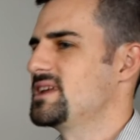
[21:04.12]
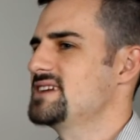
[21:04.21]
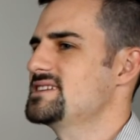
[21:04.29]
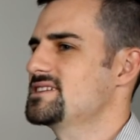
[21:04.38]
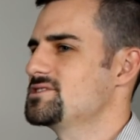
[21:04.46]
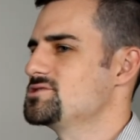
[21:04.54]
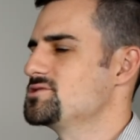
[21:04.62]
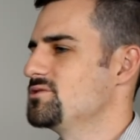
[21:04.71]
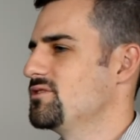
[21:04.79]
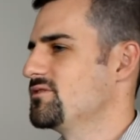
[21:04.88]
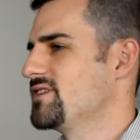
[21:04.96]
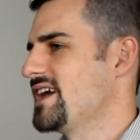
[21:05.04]
and I take the
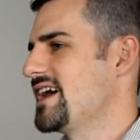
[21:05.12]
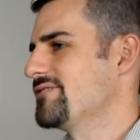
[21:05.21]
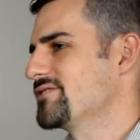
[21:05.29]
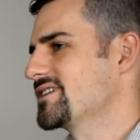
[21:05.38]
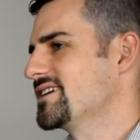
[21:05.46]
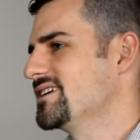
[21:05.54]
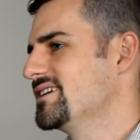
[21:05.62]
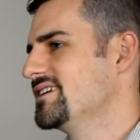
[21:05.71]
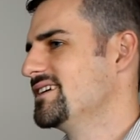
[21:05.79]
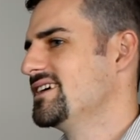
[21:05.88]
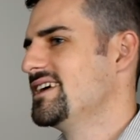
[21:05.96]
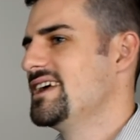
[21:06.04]
shoe over to Africa,
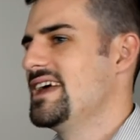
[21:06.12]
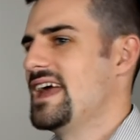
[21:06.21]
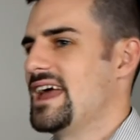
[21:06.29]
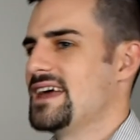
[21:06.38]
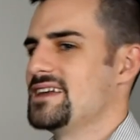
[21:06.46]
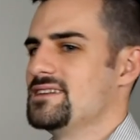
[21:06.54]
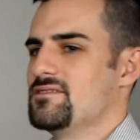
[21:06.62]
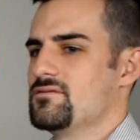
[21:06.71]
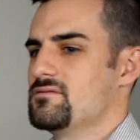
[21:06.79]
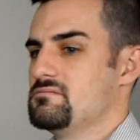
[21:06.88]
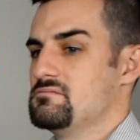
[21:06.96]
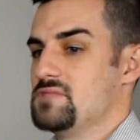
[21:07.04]
and
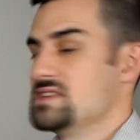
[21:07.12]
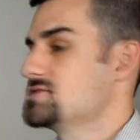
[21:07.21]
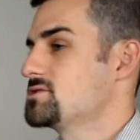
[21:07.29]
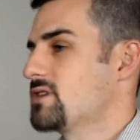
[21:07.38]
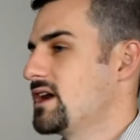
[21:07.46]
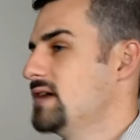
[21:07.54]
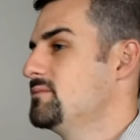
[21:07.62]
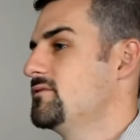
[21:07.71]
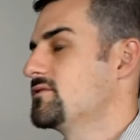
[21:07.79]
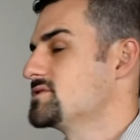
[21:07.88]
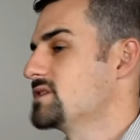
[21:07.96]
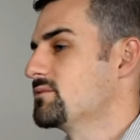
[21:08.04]
this tribe
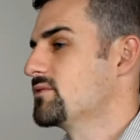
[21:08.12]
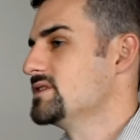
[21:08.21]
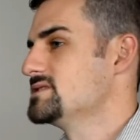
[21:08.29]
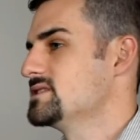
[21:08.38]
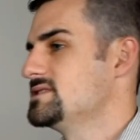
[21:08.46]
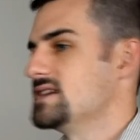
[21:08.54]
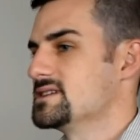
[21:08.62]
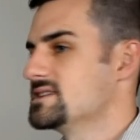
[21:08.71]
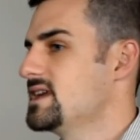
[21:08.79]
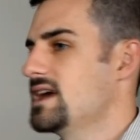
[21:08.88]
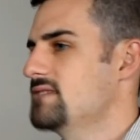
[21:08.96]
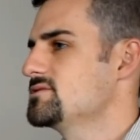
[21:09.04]
for some reason
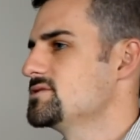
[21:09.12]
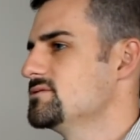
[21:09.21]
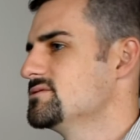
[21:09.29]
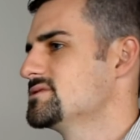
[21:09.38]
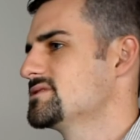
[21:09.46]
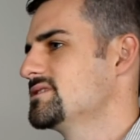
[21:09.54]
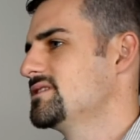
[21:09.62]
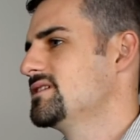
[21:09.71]
doesn't have shoes.